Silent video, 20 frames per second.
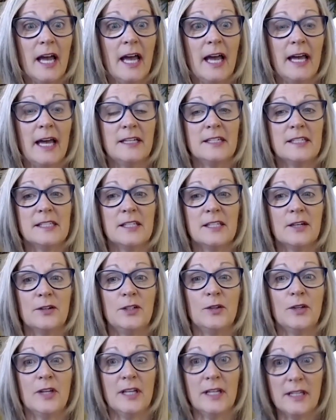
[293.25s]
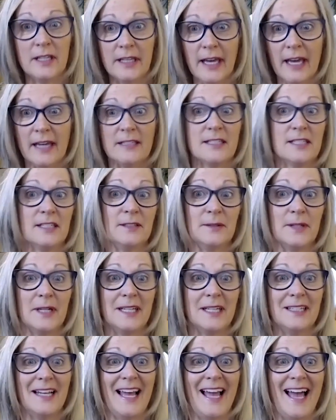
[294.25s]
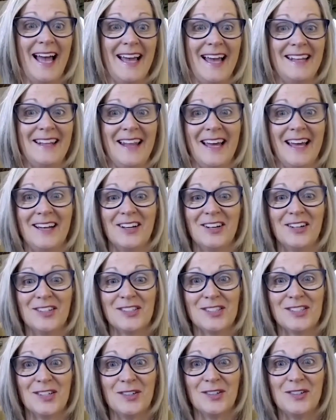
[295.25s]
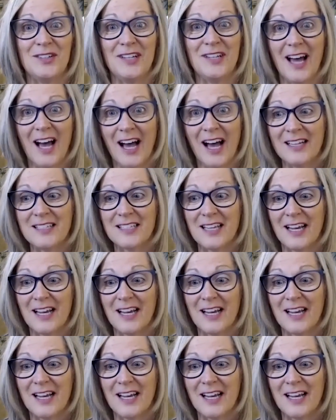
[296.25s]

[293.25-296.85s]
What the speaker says: And so you can get to it. And then also not